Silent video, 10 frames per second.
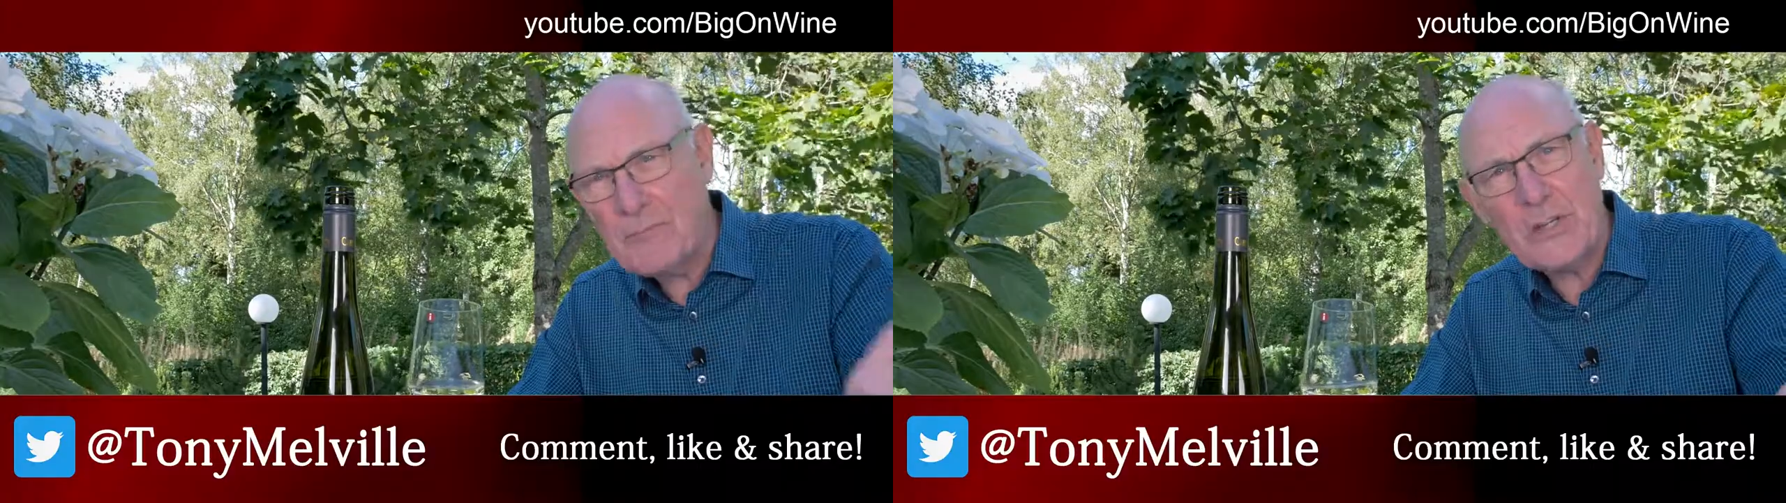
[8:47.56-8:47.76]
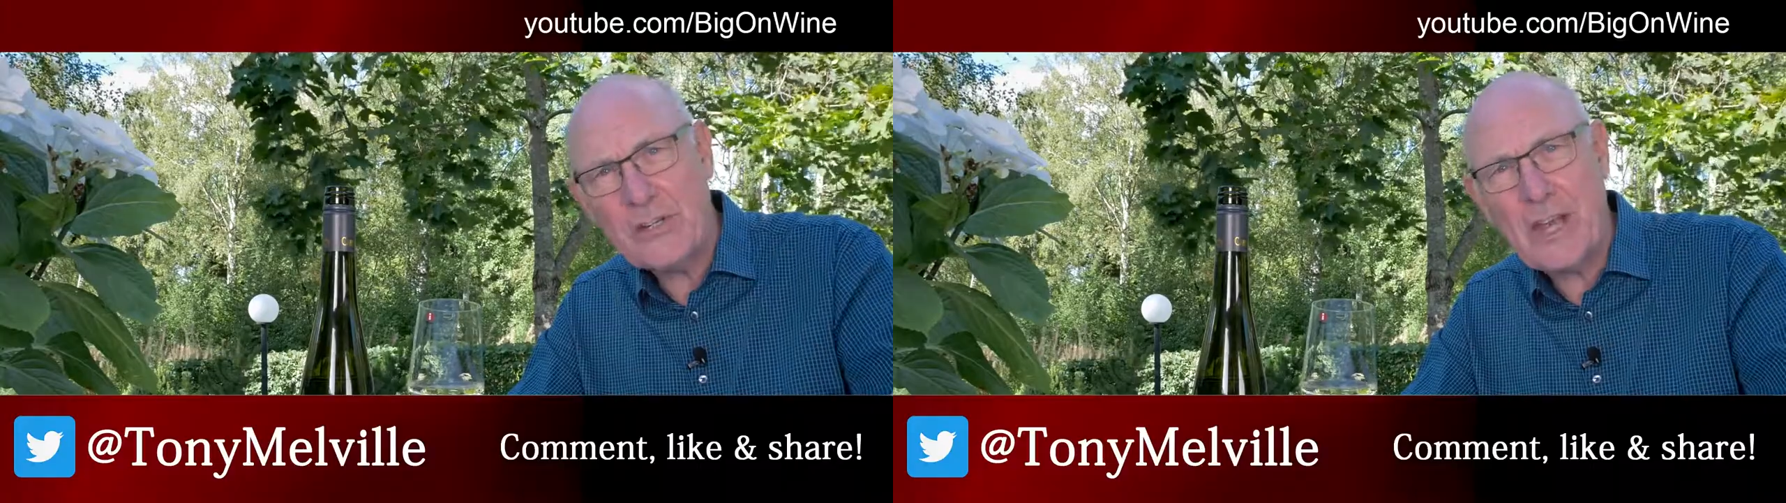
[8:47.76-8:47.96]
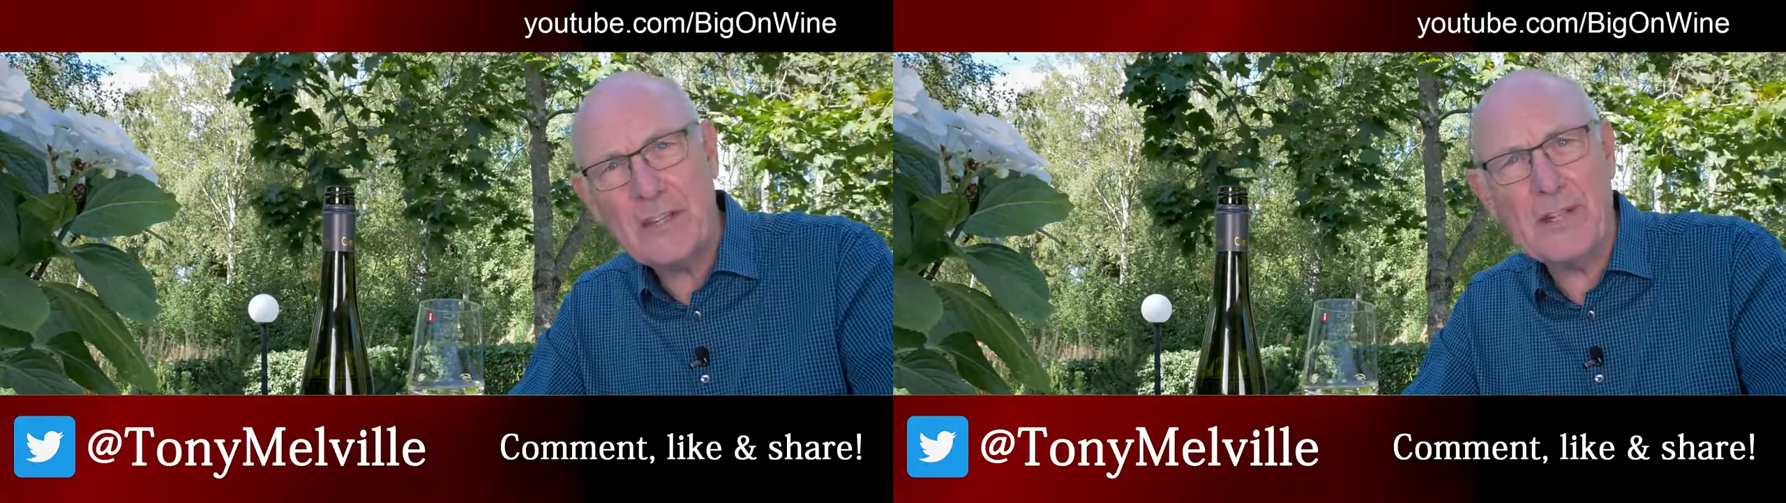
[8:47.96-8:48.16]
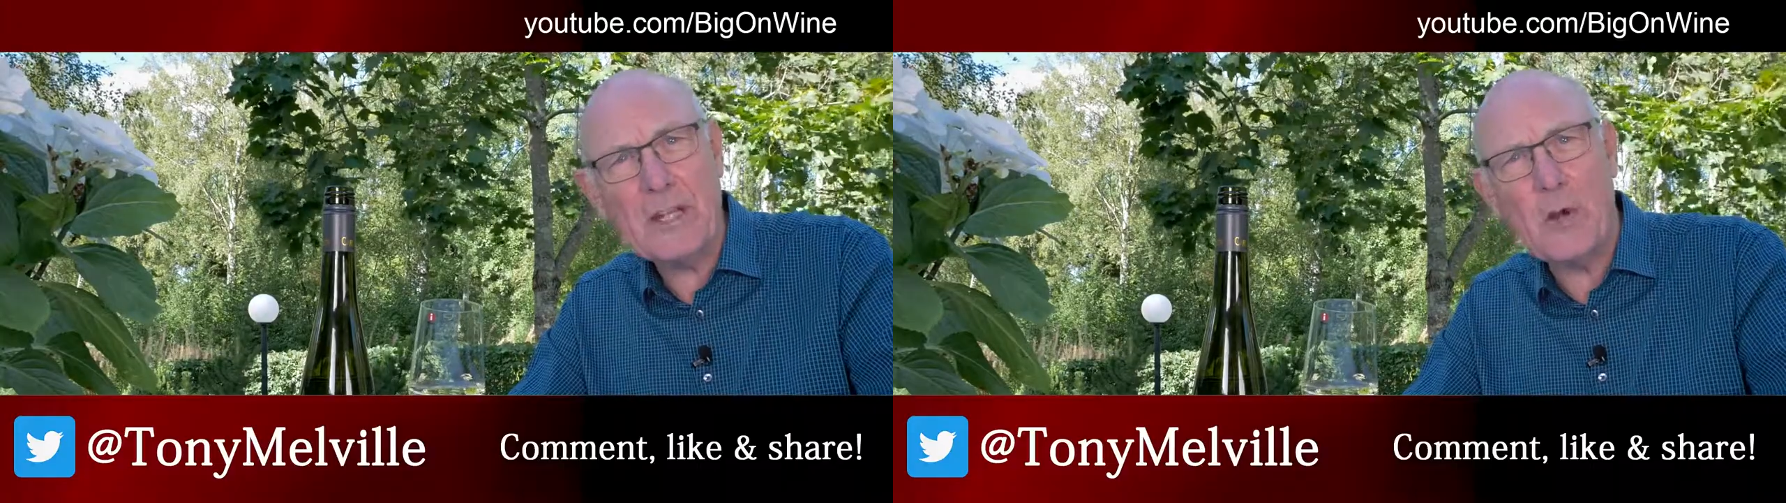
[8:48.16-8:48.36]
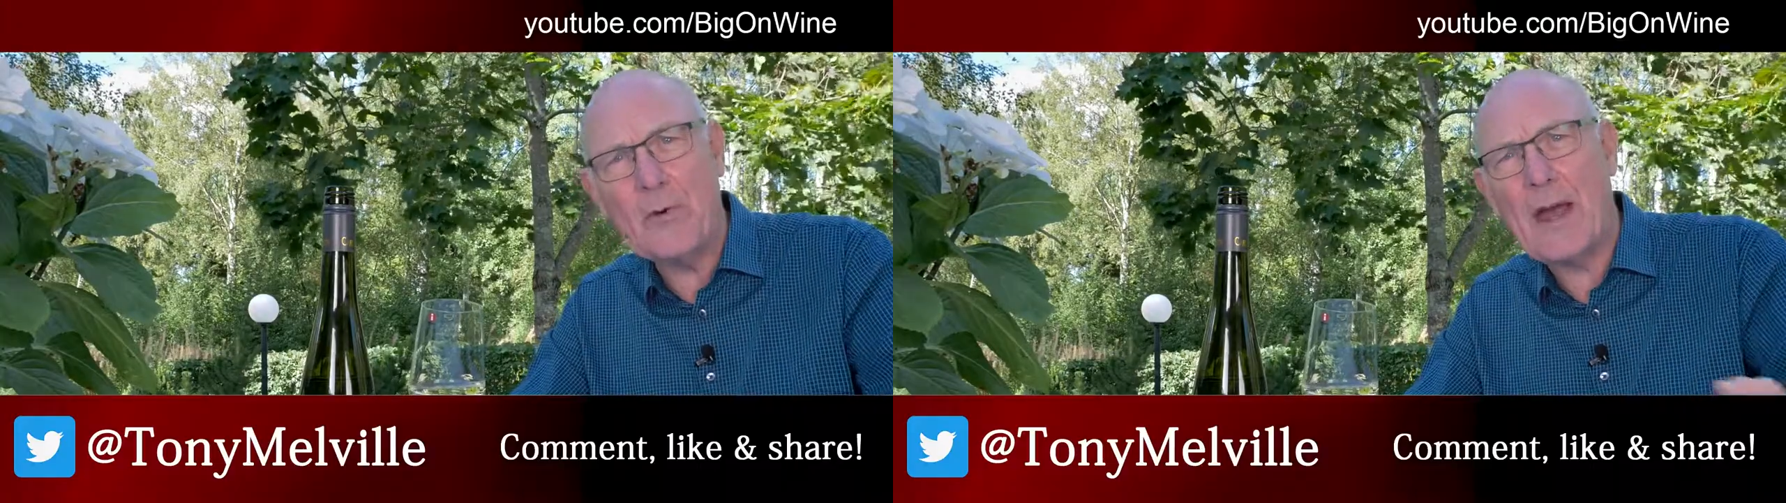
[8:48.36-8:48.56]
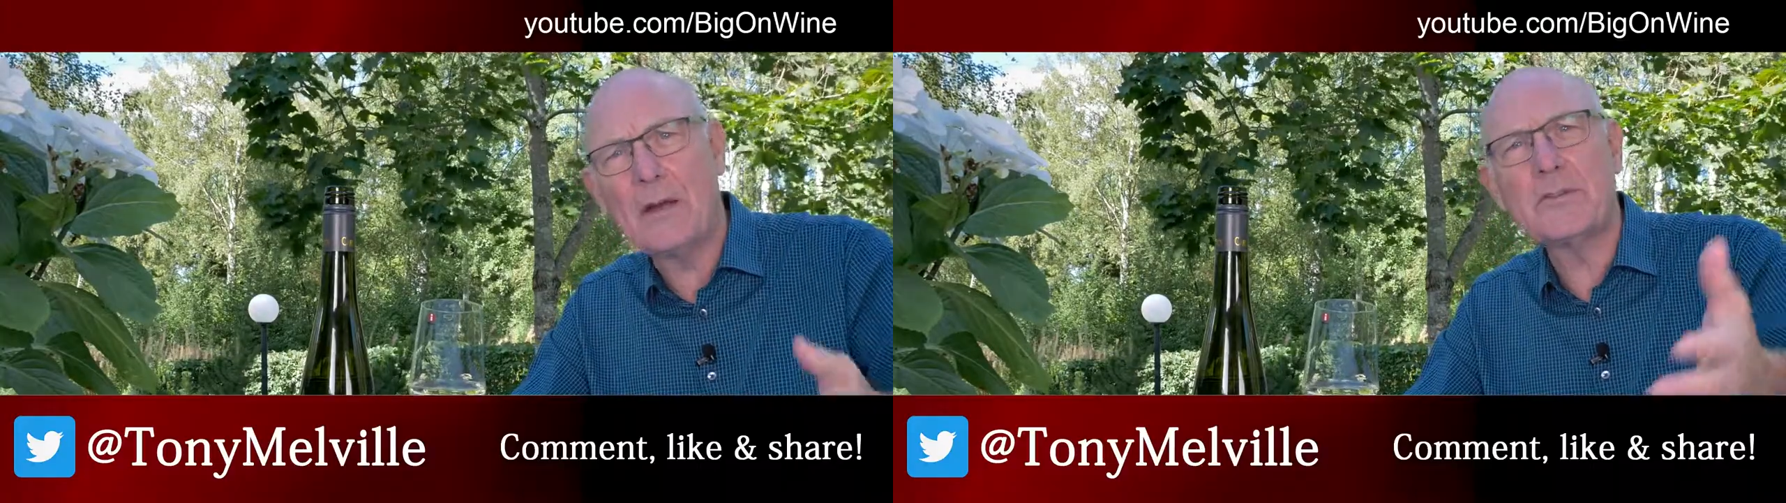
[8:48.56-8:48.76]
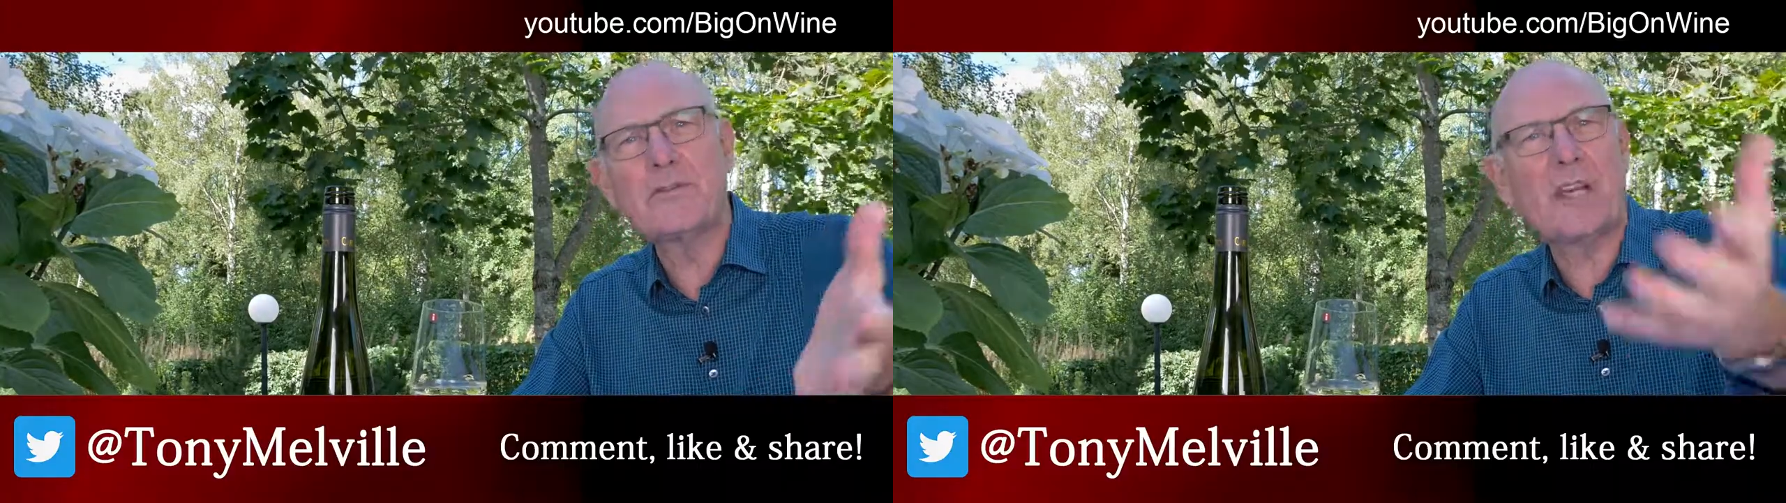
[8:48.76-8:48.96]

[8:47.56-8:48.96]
Share the video around,